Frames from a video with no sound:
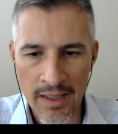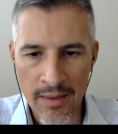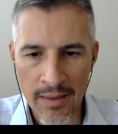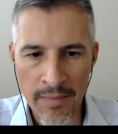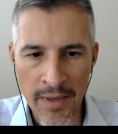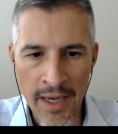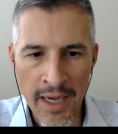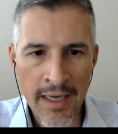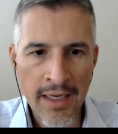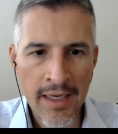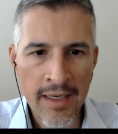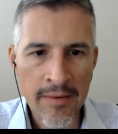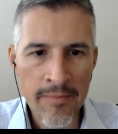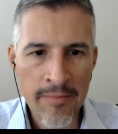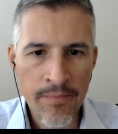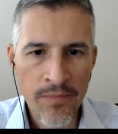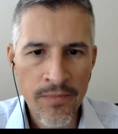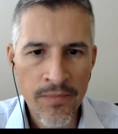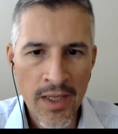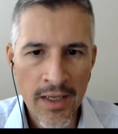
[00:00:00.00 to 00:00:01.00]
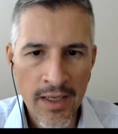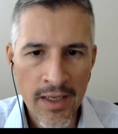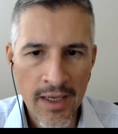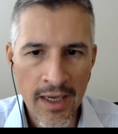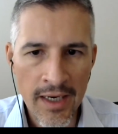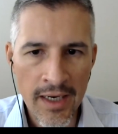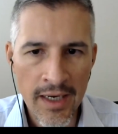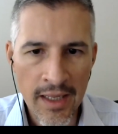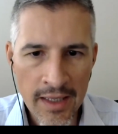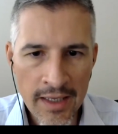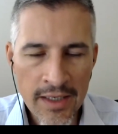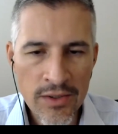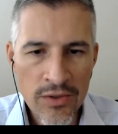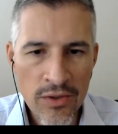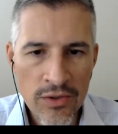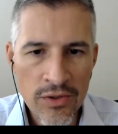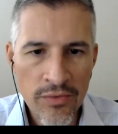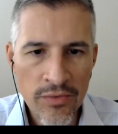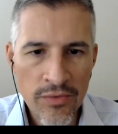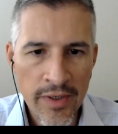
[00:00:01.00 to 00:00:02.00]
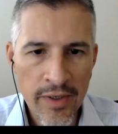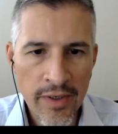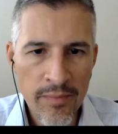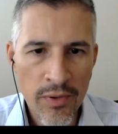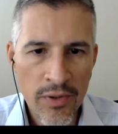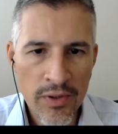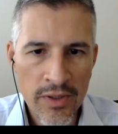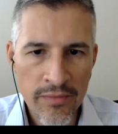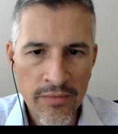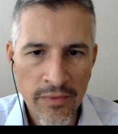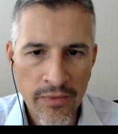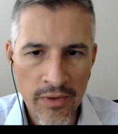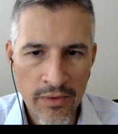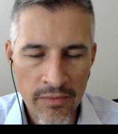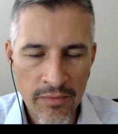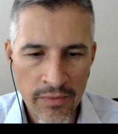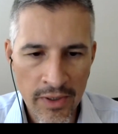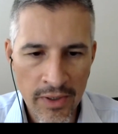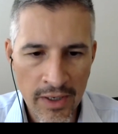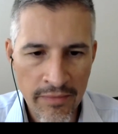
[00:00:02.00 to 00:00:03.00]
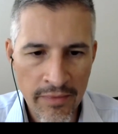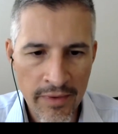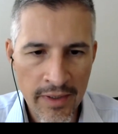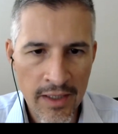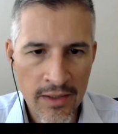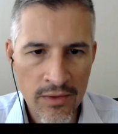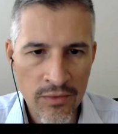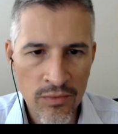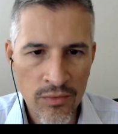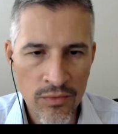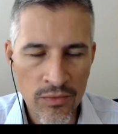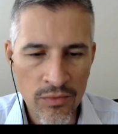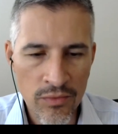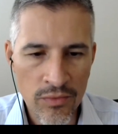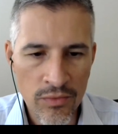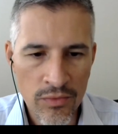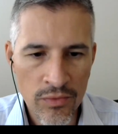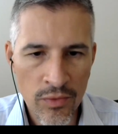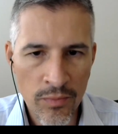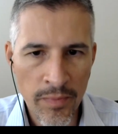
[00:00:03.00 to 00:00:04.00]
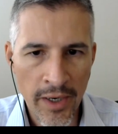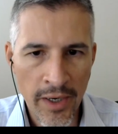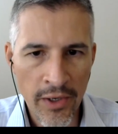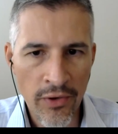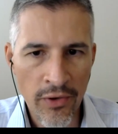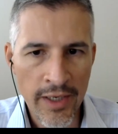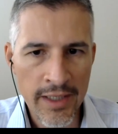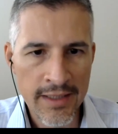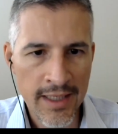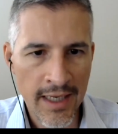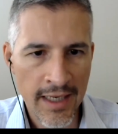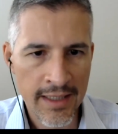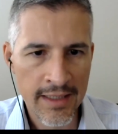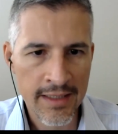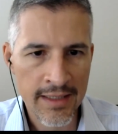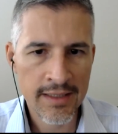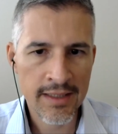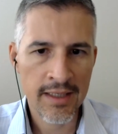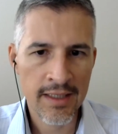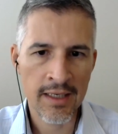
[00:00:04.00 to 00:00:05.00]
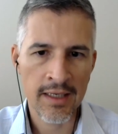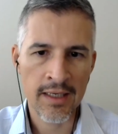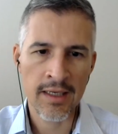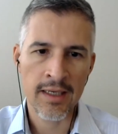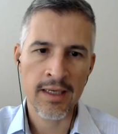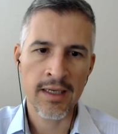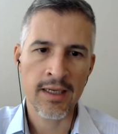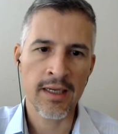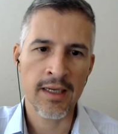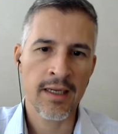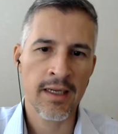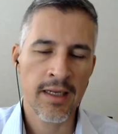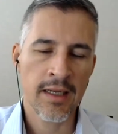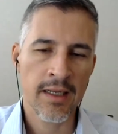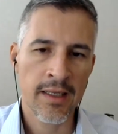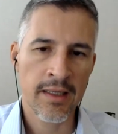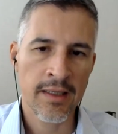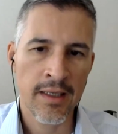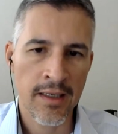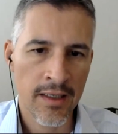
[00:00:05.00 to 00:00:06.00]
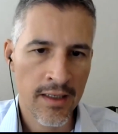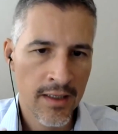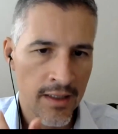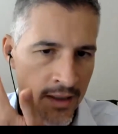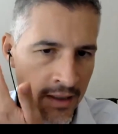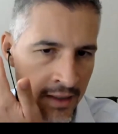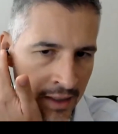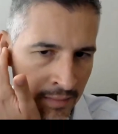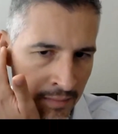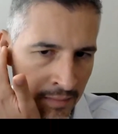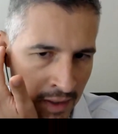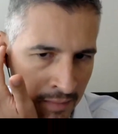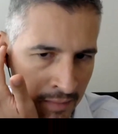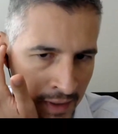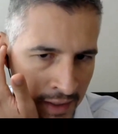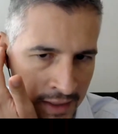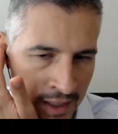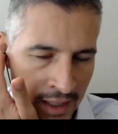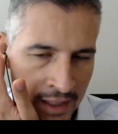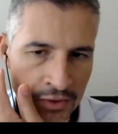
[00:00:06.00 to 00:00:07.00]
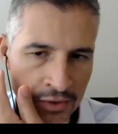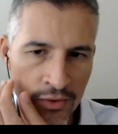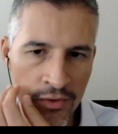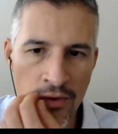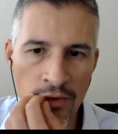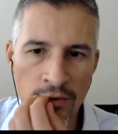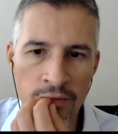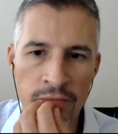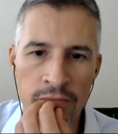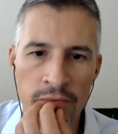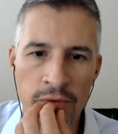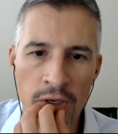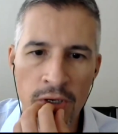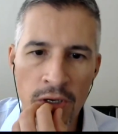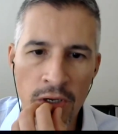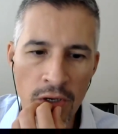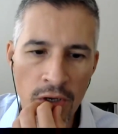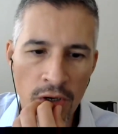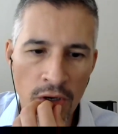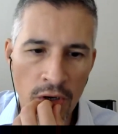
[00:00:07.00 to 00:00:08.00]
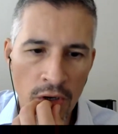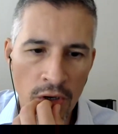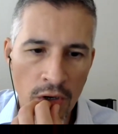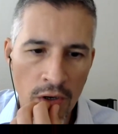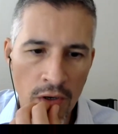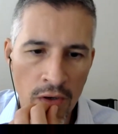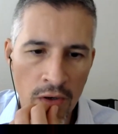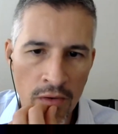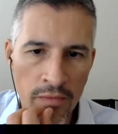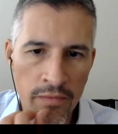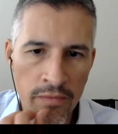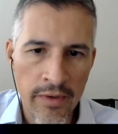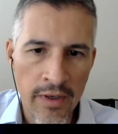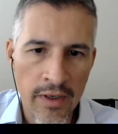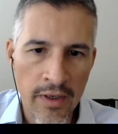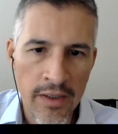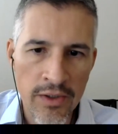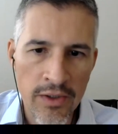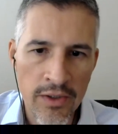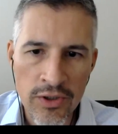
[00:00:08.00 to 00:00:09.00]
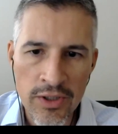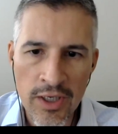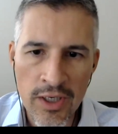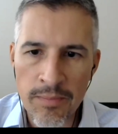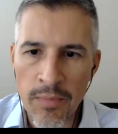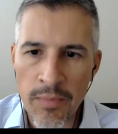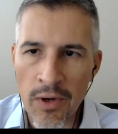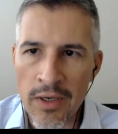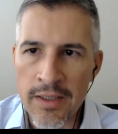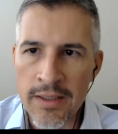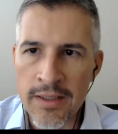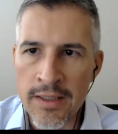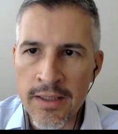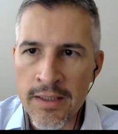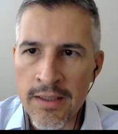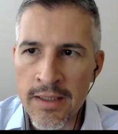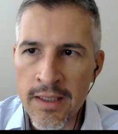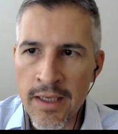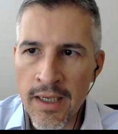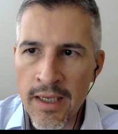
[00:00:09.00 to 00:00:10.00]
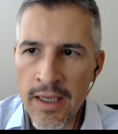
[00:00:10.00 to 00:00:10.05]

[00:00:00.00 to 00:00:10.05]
back. And I think it's also very important for Africa to prioritize the implementation of industrial policies.